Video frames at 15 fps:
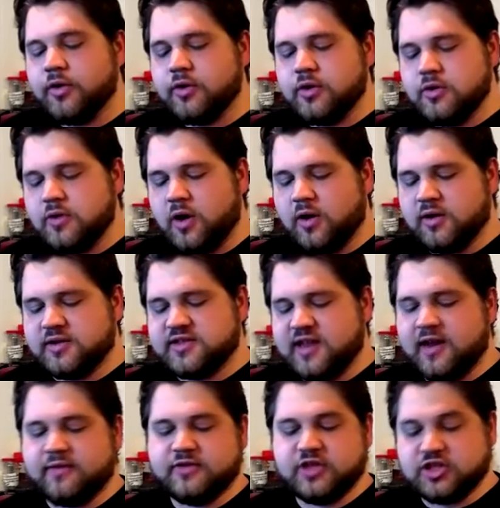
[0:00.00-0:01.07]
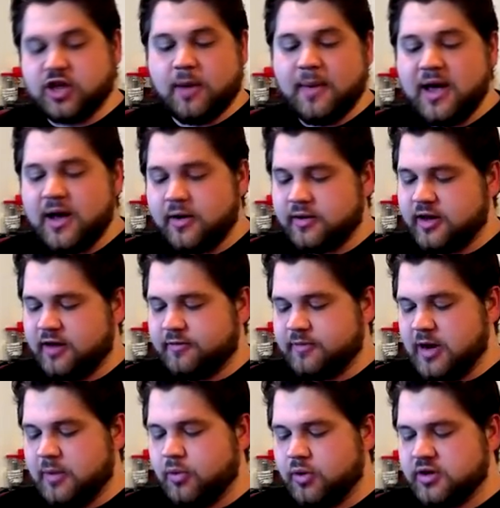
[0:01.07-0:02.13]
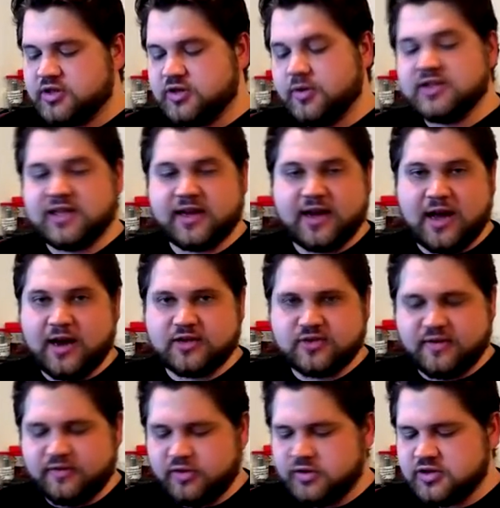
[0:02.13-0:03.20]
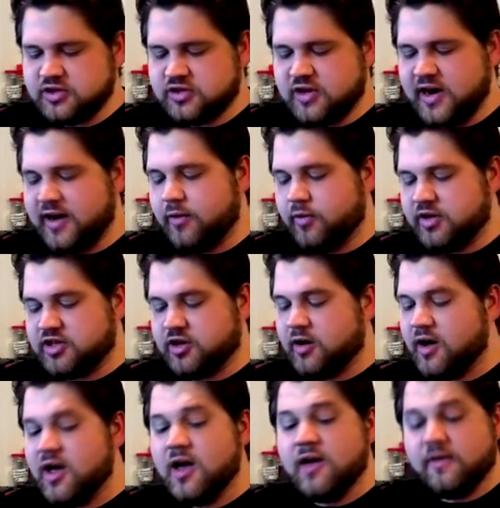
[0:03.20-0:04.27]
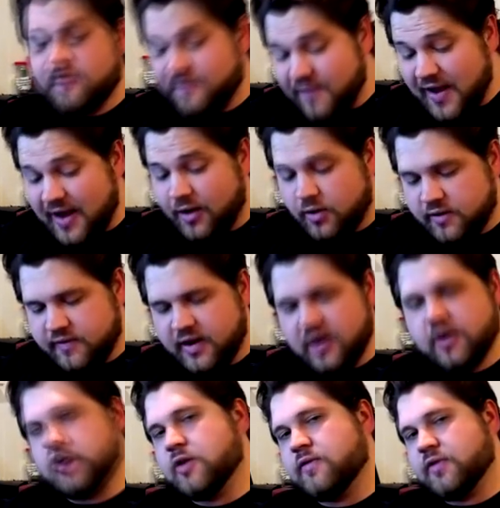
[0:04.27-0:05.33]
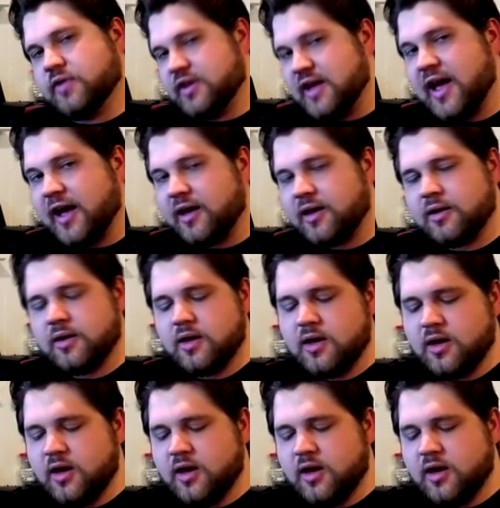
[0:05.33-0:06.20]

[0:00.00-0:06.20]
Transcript: other new cards that have just come out that have been imported to us, like Odd Eyes Revolution Dragon, which are very, very good for the deck.